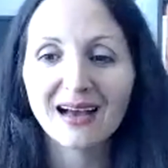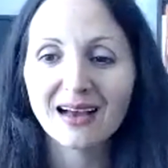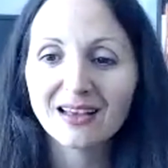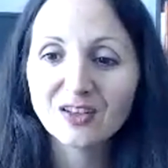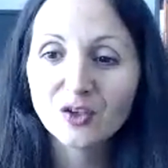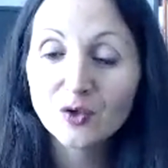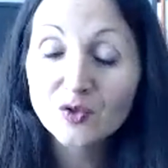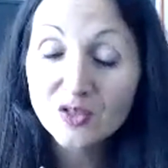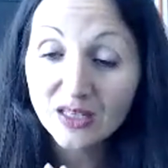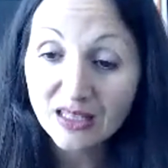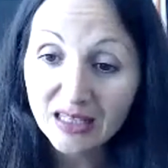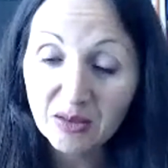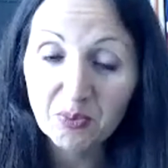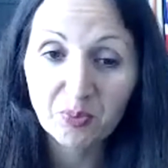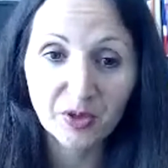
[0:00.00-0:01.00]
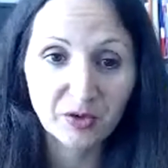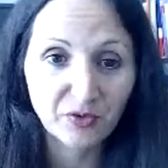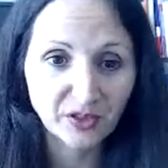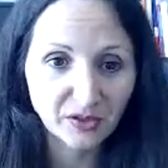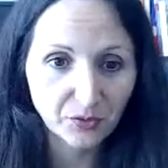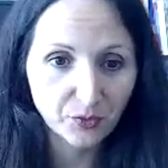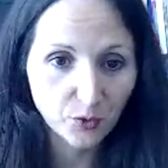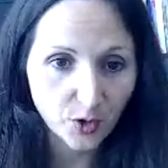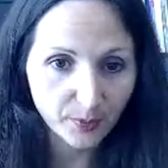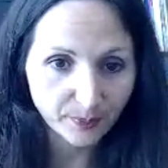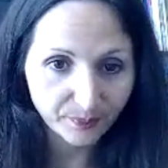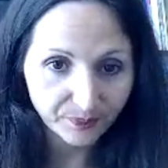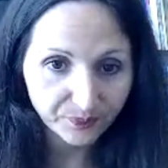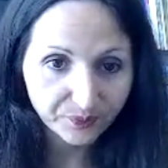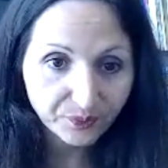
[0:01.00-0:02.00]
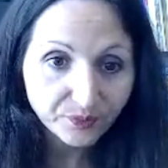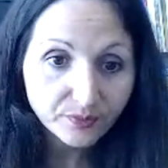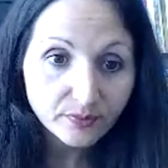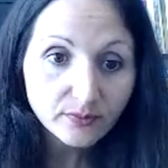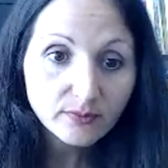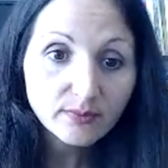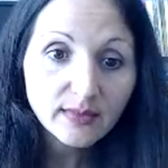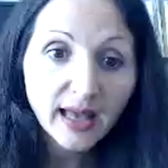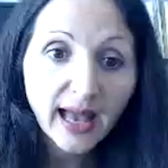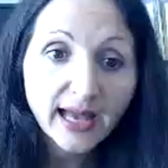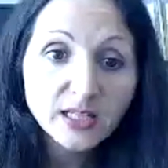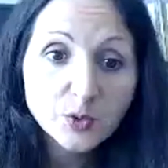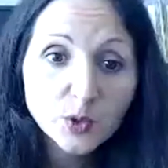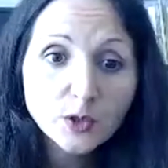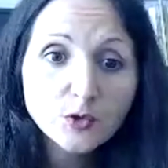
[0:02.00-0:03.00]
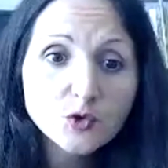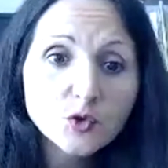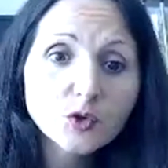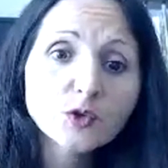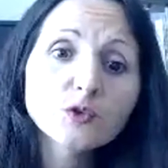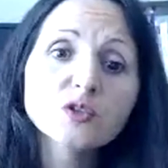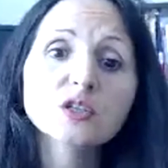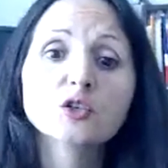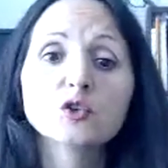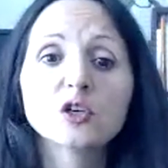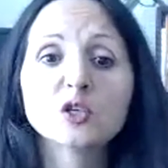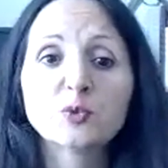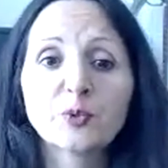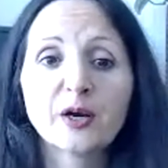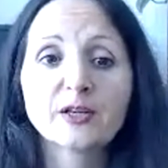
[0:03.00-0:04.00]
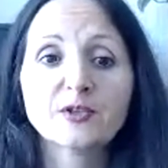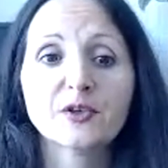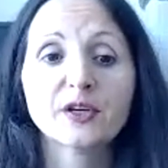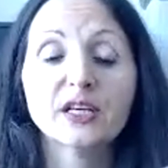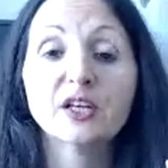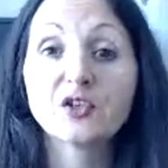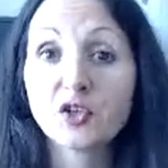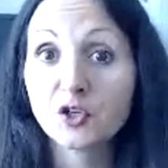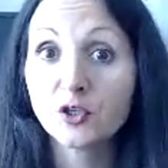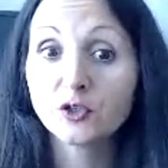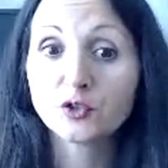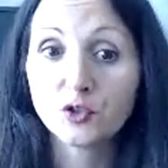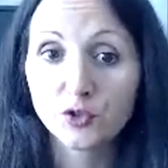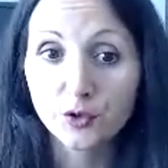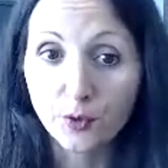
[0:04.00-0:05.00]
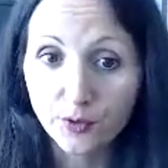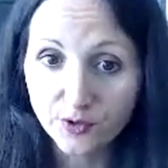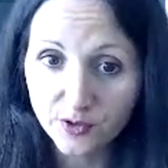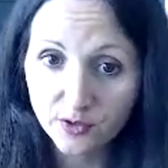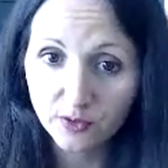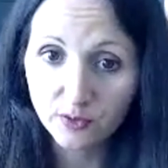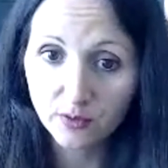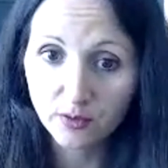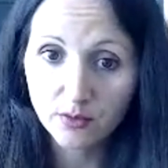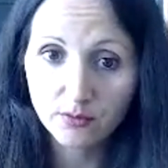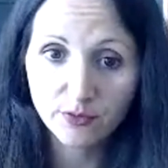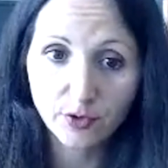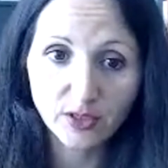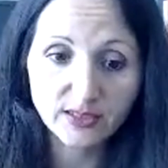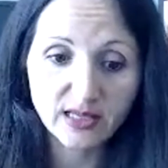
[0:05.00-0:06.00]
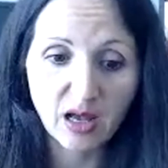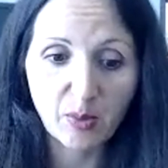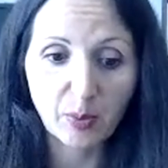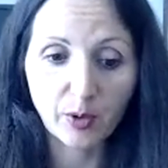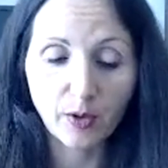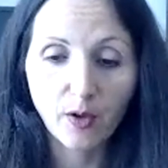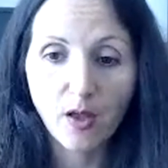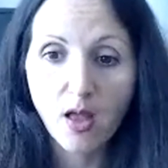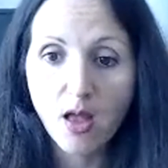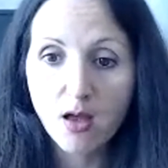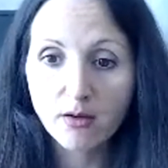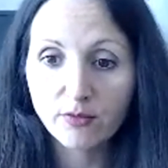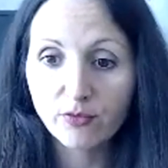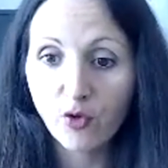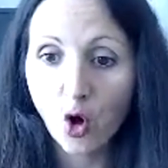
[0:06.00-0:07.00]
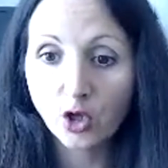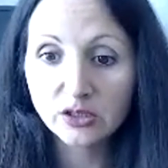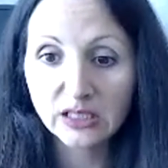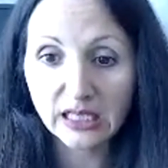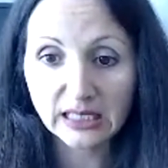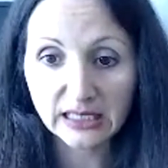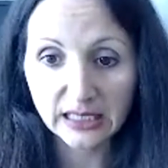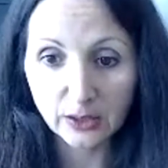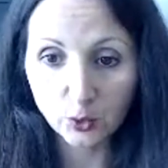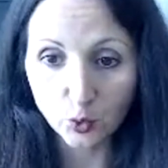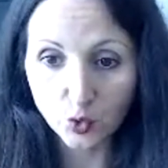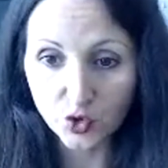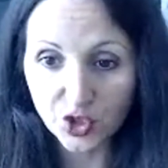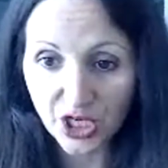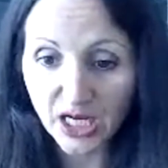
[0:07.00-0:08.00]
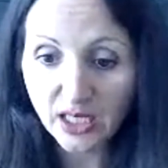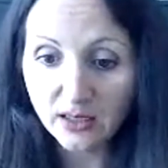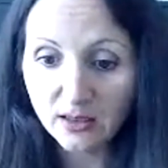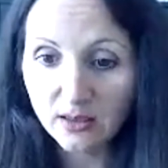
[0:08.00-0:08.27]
Use the imperfective form. And we also use it to express the eternal truths. For example, voda ključa